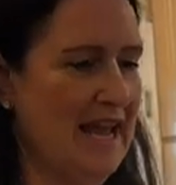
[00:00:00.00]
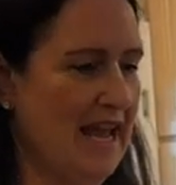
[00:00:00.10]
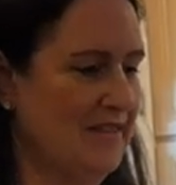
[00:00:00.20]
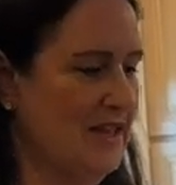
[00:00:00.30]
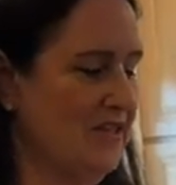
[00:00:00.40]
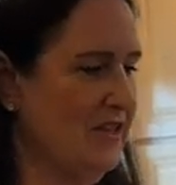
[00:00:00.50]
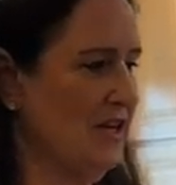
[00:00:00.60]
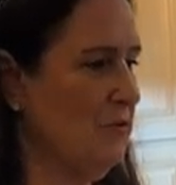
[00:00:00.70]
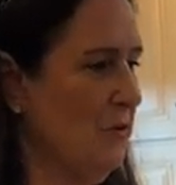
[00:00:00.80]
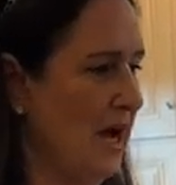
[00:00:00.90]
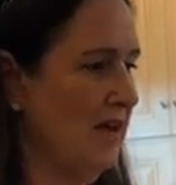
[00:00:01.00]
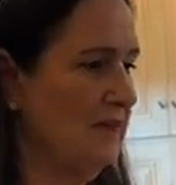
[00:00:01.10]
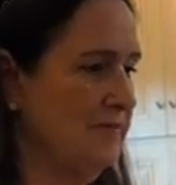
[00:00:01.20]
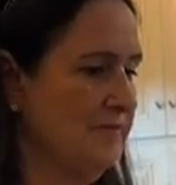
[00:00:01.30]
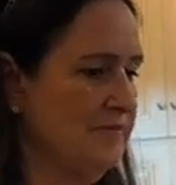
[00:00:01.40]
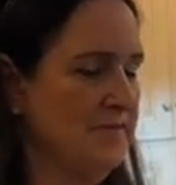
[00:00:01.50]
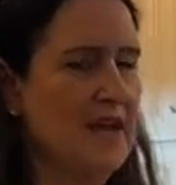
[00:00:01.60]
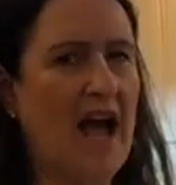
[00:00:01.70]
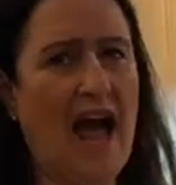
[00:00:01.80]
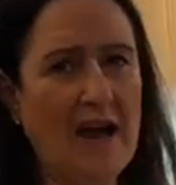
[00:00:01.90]
And they think, well,
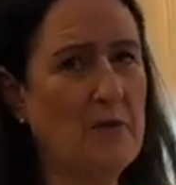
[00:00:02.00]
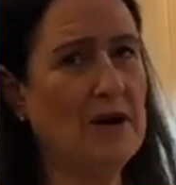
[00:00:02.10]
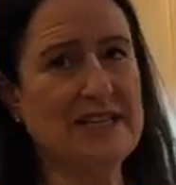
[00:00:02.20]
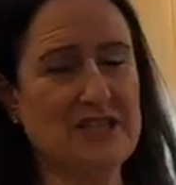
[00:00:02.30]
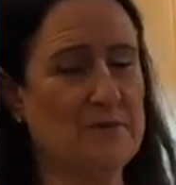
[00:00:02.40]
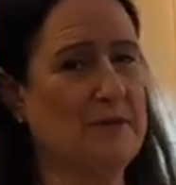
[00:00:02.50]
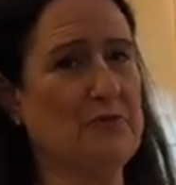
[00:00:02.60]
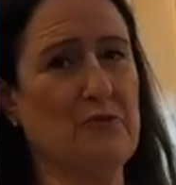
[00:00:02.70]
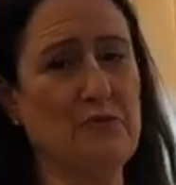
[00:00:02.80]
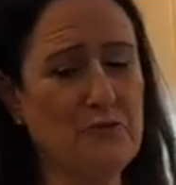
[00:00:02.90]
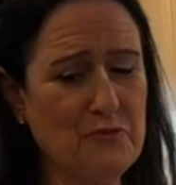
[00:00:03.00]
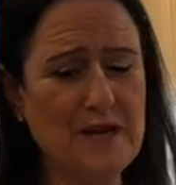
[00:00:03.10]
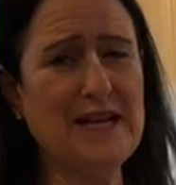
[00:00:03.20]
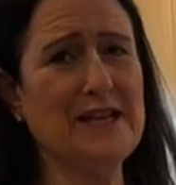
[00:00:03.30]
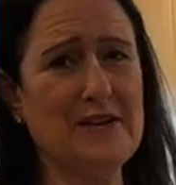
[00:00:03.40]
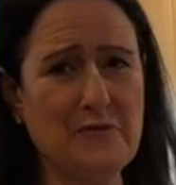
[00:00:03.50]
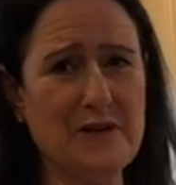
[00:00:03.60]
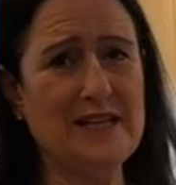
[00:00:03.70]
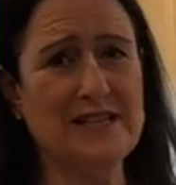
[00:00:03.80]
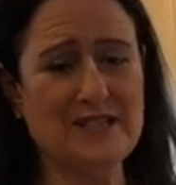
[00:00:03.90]
I want it to be really,
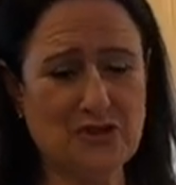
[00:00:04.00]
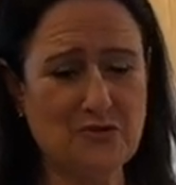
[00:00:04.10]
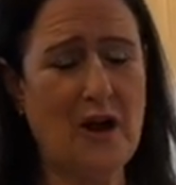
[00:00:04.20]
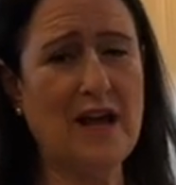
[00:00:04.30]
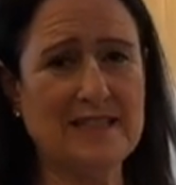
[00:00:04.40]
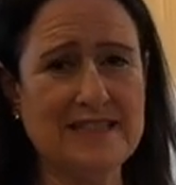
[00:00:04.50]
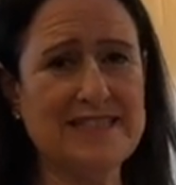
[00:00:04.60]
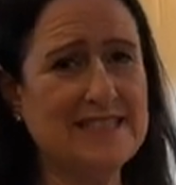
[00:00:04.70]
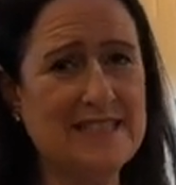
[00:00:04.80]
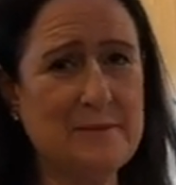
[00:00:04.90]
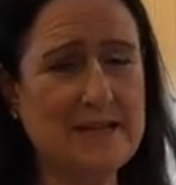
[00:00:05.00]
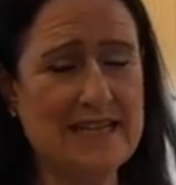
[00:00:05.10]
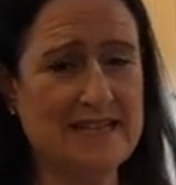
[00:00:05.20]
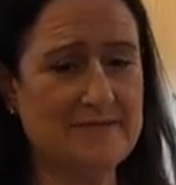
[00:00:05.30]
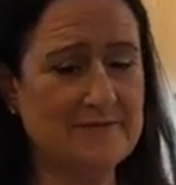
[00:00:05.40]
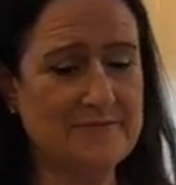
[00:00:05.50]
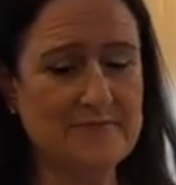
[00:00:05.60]
really strongly cinnamony.